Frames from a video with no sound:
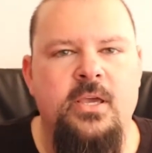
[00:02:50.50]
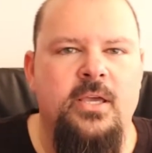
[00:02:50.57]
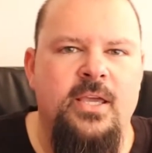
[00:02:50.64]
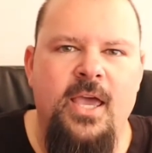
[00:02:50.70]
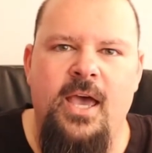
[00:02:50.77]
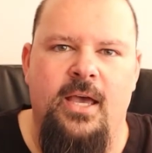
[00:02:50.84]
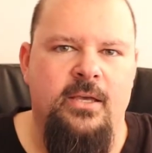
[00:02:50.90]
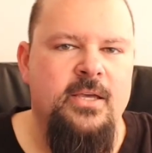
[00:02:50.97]

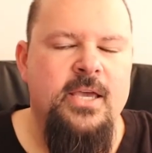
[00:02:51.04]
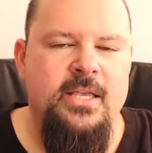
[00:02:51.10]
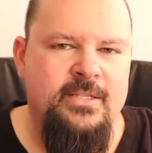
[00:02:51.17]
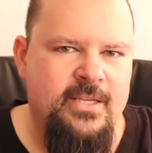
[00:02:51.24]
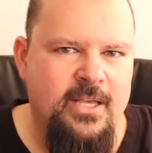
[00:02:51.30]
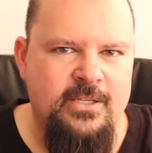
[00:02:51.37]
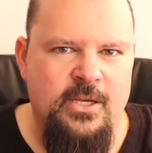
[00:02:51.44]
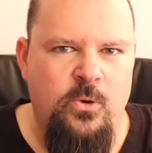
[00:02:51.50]
Yeah,
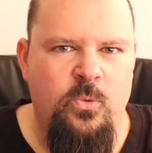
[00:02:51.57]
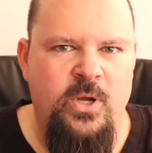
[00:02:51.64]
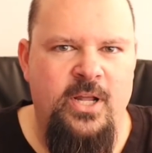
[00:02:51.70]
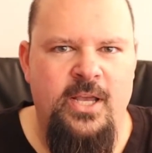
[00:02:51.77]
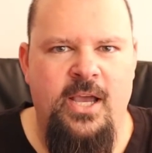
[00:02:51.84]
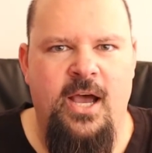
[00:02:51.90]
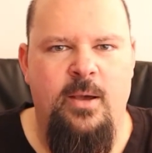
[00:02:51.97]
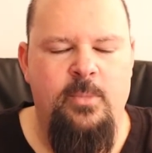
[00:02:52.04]
sounds like a
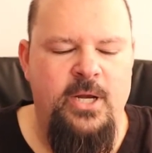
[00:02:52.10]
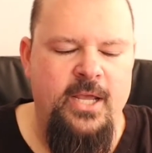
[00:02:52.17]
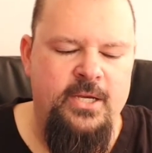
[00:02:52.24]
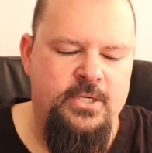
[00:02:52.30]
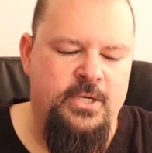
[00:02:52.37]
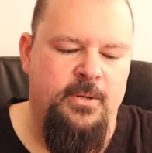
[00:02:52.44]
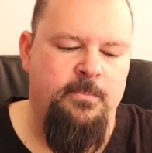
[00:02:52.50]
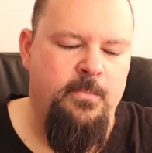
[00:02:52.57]
winning
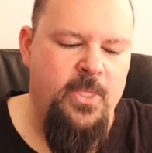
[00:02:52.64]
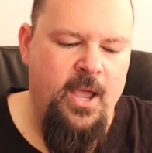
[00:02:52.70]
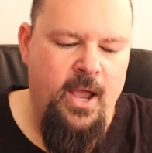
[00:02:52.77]
combination.